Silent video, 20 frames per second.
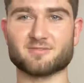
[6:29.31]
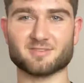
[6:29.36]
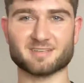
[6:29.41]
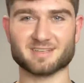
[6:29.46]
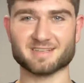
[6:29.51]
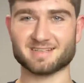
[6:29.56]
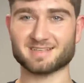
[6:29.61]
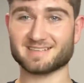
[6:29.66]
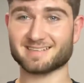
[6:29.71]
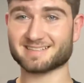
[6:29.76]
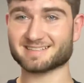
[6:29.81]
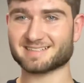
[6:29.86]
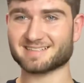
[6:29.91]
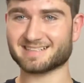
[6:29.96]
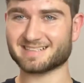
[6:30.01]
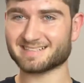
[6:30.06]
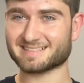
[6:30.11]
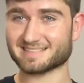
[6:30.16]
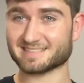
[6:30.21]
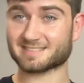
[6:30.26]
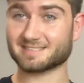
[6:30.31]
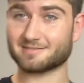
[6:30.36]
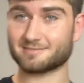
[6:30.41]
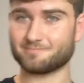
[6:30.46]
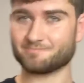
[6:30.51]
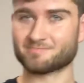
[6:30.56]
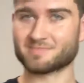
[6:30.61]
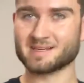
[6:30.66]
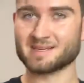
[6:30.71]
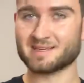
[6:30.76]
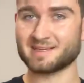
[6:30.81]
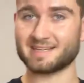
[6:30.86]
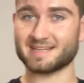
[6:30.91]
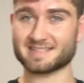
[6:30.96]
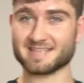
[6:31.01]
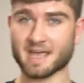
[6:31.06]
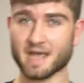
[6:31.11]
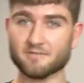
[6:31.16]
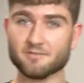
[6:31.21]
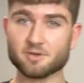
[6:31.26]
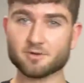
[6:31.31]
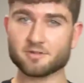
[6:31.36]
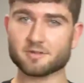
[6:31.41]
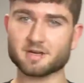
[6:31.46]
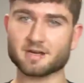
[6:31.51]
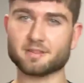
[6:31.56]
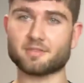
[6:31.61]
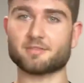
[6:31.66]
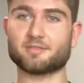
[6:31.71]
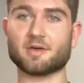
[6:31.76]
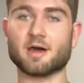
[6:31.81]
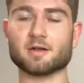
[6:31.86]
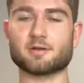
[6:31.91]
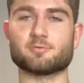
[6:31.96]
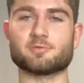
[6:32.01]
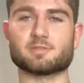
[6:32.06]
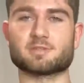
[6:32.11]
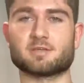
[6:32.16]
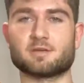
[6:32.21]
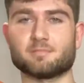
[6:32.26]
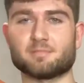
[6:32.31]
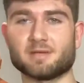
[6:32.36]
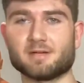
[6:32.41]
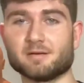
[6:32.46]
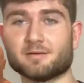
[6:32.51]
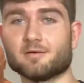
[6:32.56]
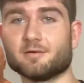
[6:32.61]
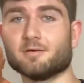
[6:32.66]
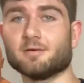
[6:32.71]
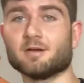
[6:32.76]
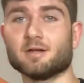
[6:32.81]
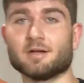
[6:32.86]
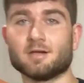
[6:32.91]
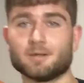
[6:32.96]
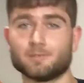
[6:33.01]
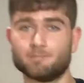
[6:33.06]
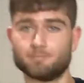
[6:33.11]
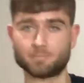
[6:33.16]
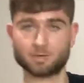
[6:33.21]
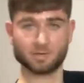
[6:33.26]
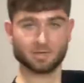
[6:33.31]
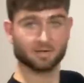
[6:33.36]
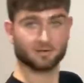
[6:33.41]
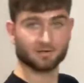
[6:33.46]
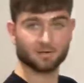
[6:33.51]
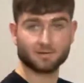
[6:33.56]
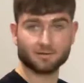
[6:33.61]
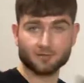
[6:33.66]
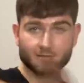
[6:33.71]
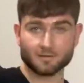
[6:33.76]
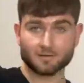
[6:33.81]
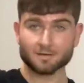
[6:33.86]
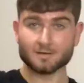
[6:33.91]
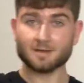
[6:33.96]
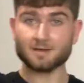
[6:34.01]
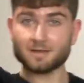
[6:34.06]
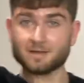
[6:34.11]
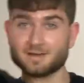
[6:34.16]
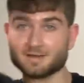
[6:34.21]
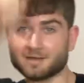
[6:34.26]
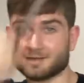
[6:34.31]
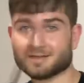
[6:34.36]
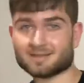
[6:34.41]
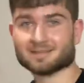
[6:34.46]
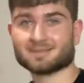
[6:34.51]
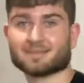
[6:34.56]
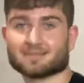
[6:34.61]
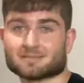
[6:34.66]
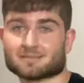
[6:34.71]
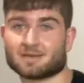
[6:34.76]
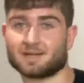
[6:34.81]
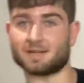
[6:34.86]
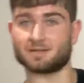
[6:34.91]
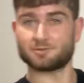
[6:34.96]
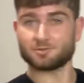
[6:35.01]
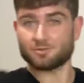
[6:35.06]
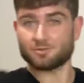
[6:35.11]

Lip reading: Again, like I said, it's heavier than I thought it was gonna be, but I do